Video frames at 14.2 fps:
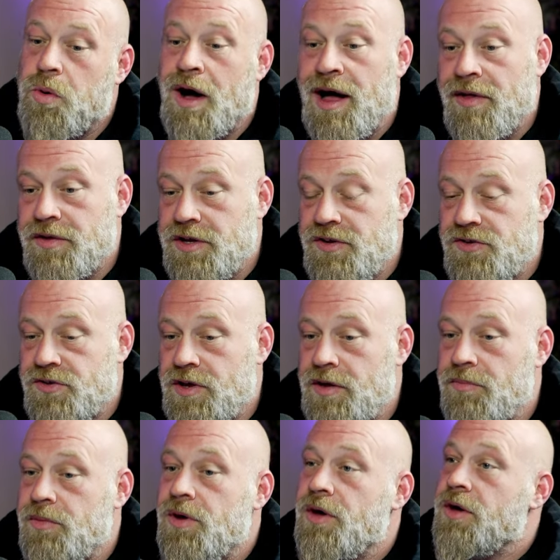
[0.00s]
quality sleep.
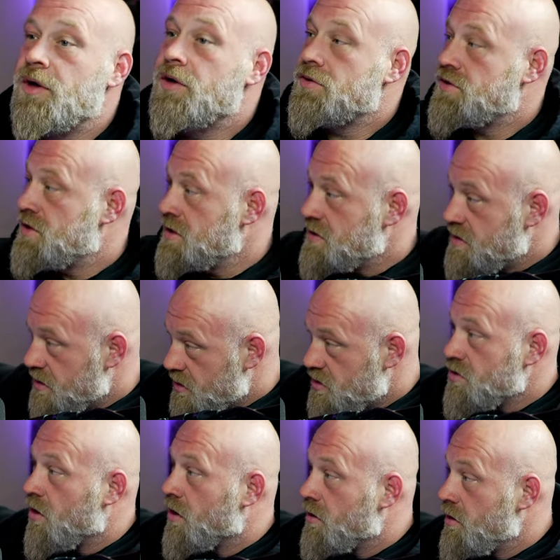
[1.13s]
Yeah. Since this
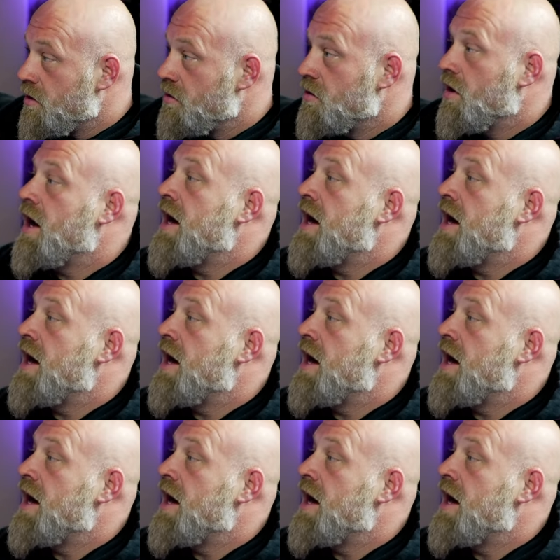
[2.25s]
started, yeah.